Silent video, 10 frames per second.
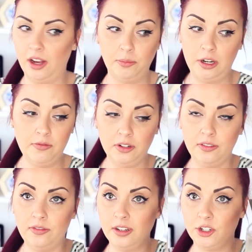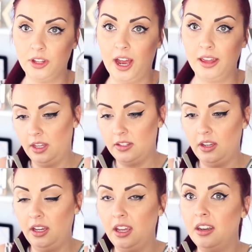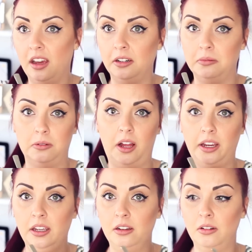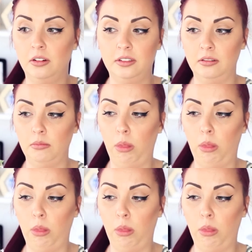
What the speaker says: I'm not even going to finish that. That's like inedible. I cannot...